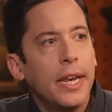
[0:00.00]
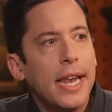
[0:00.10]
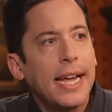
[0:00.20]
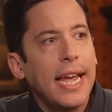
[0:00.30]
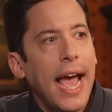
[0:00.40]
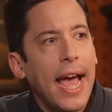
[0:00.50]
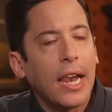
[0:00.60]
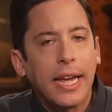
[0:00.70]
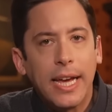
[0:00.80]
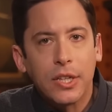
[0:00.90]
Nikki
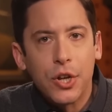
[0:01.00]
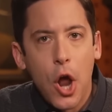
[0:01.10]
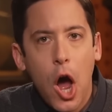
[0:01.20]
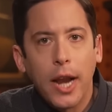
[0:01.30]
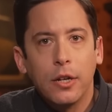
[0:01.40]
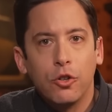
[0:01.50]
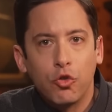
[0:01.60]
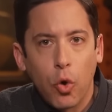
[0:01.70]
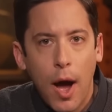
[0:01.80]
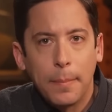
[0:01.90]
Haley has not
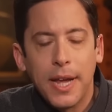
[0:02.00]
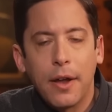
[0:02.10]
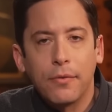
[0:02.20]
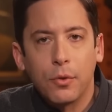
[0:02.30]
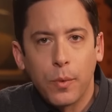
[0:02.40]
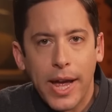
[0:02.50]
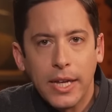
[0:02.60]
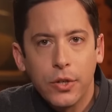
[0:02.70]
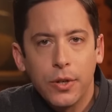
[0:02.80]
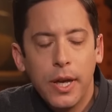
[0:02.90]
dropped out of the
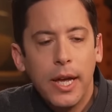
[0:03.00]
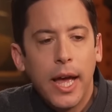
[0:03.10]
race.